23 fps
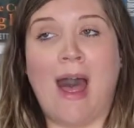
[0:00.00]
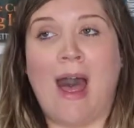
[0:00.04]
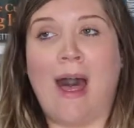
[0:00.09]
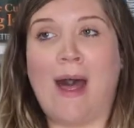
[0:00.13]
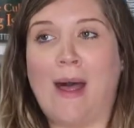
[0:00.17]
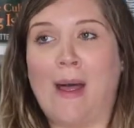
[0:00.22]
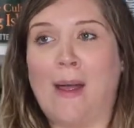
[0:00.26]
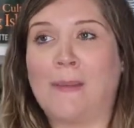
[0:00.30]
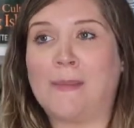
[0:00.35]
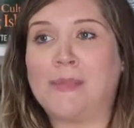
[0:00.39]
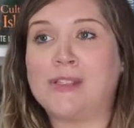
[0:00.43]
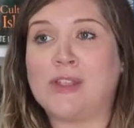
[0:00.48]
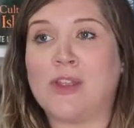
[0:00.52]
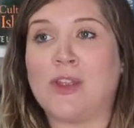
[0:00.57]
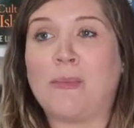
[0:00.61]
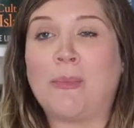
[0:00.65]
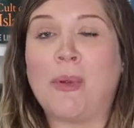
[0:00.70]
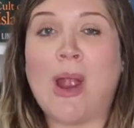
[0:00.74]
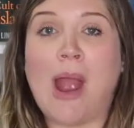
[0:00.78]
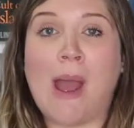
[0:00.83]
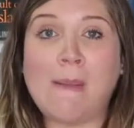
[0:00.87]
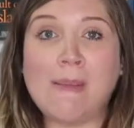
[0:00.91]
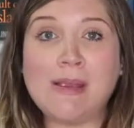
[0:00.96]
So the
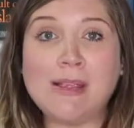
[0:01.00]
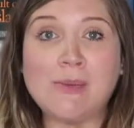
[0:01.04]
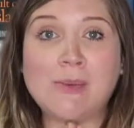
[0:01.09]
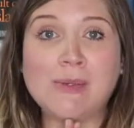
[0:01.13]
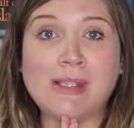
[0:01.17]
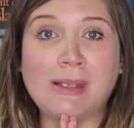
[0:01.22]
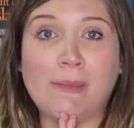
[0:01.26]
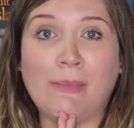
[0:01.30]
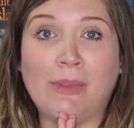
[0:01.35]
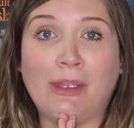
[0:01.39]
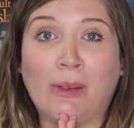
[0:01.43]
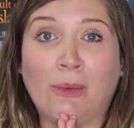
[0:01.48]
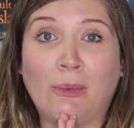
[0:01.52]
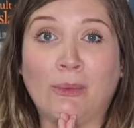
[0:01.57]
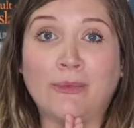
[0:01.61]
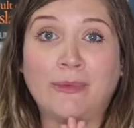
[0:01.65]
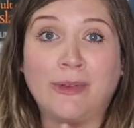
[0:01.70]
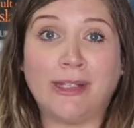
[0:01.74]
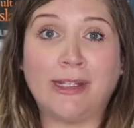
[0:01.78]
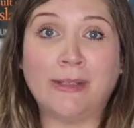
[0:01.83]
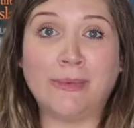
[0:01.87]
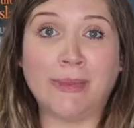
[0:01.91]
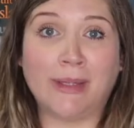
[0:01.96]
premise was something
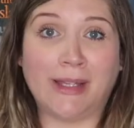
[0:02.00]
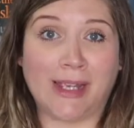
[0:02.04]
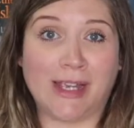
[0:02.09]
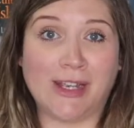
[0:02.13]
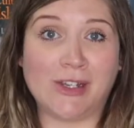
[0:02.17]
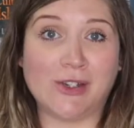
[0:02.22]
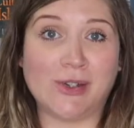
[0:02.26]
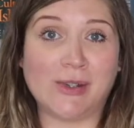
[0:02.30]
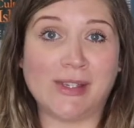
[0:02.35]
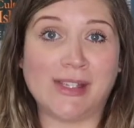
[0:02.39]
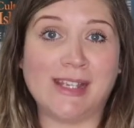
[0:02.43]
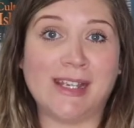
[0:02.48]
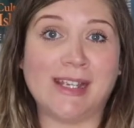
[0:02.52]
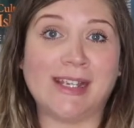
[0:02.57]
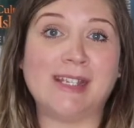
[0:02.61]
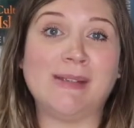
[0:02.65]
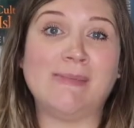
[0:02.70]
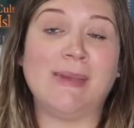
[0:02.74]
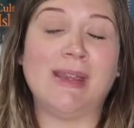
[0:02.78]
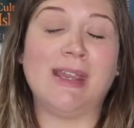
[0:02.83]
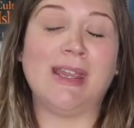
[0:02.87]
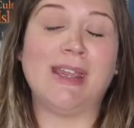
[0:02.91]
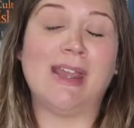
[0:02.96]
really interesting
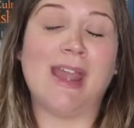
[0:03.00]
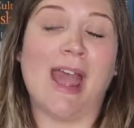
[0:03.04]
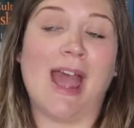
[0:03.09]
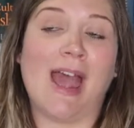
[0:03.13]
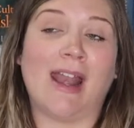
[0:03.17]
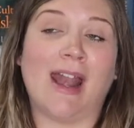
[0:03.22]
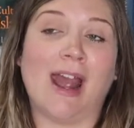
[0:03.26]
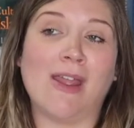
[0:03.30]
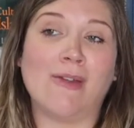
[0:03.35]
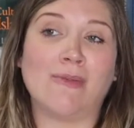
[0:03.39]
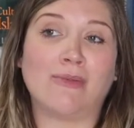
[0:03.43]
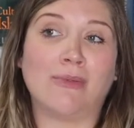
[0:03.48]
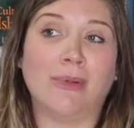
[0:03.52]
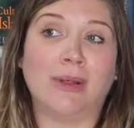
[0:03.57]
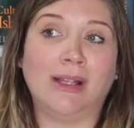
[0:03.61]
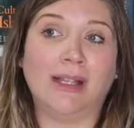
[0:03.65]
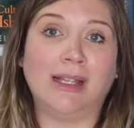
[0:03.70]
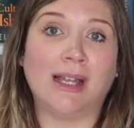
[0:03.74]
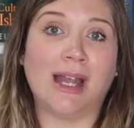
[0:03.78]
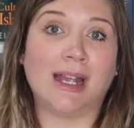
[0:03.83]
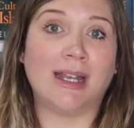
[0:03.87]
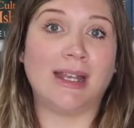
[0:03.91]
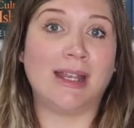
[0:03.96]
to me, and I
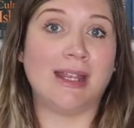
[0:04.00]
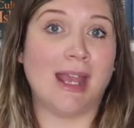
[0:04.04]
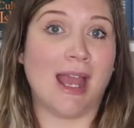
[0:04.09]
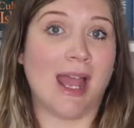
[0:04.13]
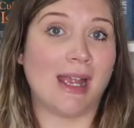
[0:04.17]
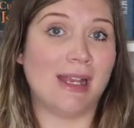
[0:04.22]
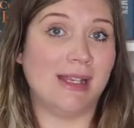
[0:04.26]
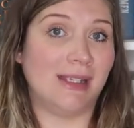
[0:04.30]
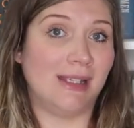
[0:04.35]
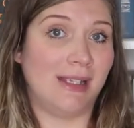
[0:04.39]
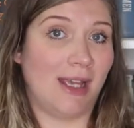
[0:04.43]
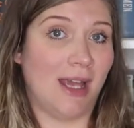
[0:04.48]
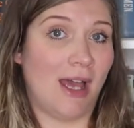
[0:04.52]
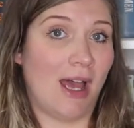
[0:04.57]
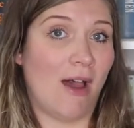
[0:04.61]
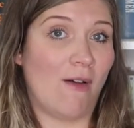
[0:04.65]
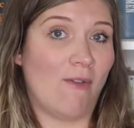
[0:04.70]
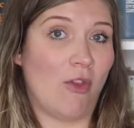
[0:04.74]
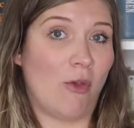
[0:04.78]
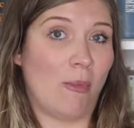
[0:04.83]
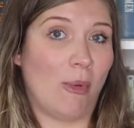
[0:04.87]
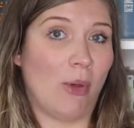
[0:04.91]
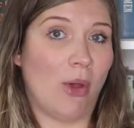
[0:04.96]
really liked the idea
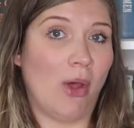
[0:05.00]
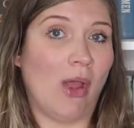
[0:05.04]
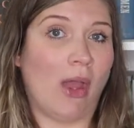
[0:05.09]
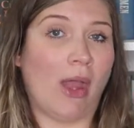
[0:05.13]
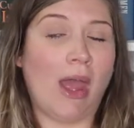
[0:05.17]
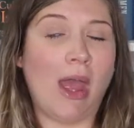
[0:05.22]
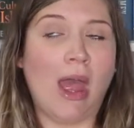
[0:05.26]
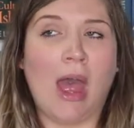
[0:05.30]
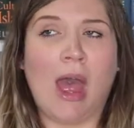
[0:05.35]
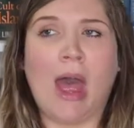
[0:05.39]
of the book.